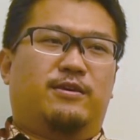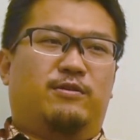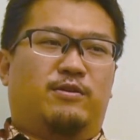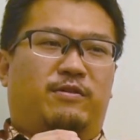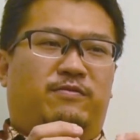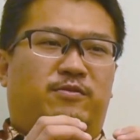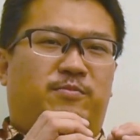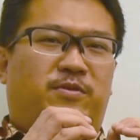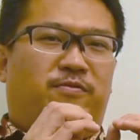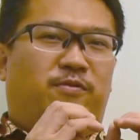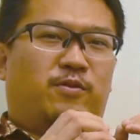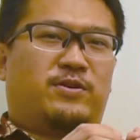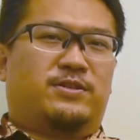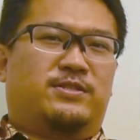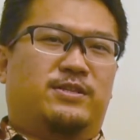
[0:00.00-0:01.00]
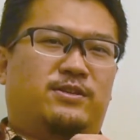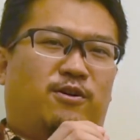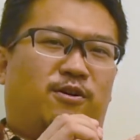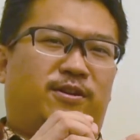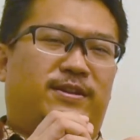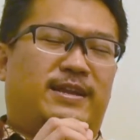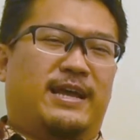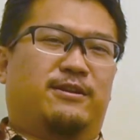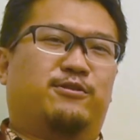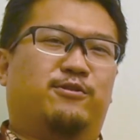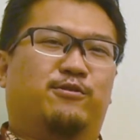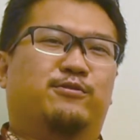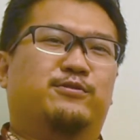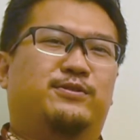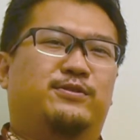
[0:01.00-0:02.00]
you have to be focusing on that
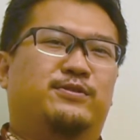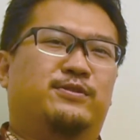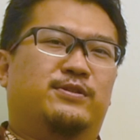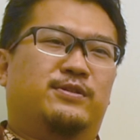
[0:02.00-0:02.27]
goals.